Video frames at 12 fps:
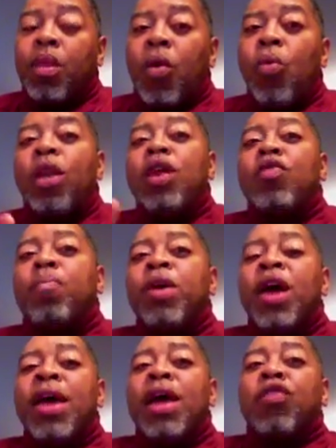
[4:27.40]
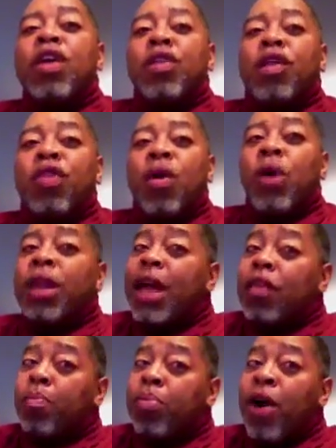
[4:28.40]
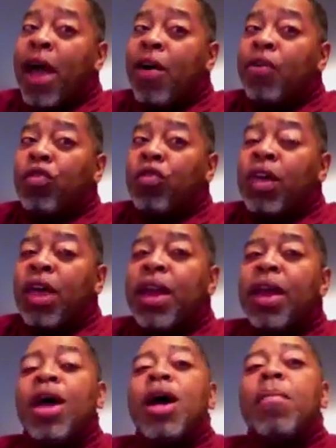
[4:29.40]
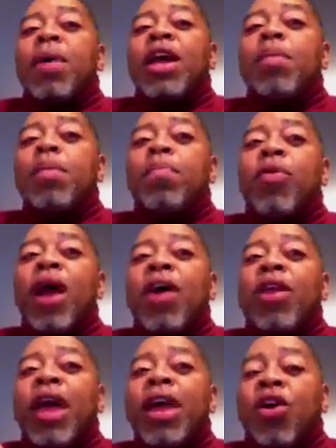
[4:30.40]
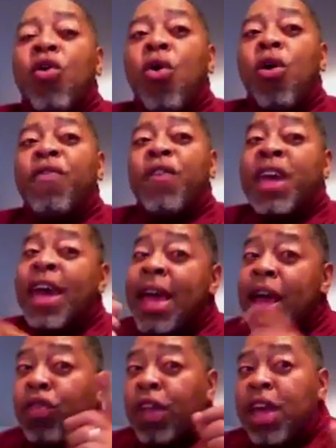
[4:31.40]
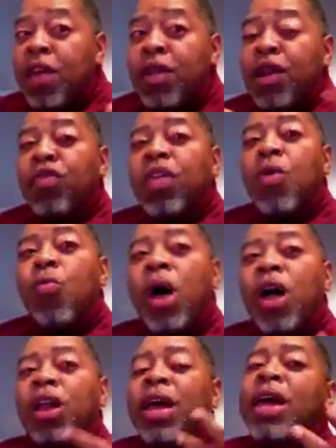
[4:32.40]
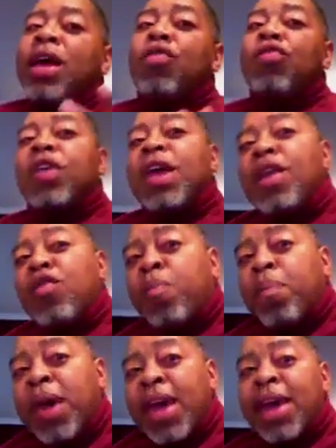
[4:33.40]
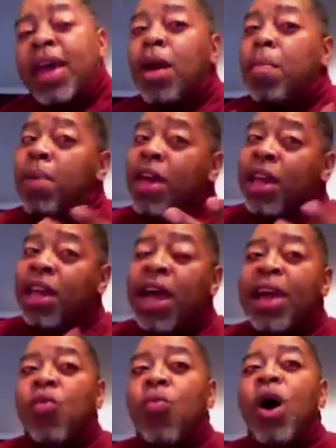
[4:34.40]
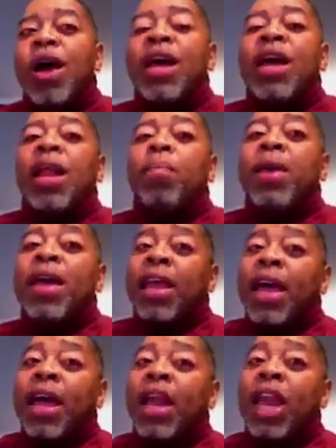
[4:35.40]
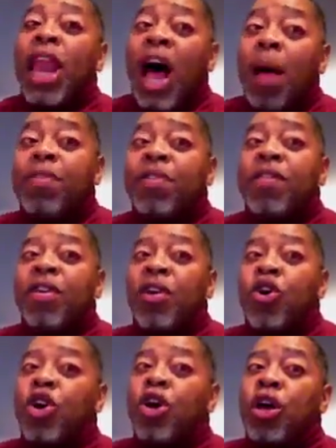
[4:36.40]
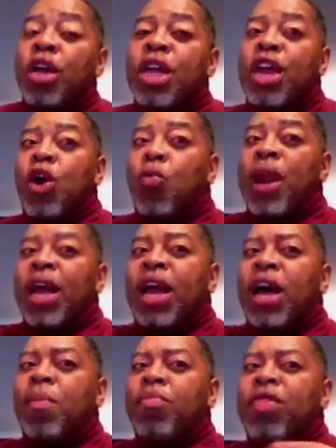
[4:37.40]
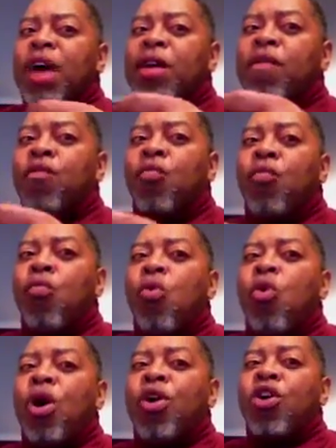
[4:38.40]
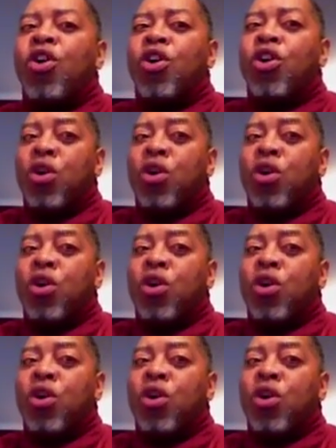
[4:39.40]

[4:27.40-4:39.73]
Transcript: Well, it's easy to say, well, he has brown skin, but it can be brown like coffee. It's easy to say, well, his skin is pink. Pink like what? Pink like a lobster, when it comes out of water.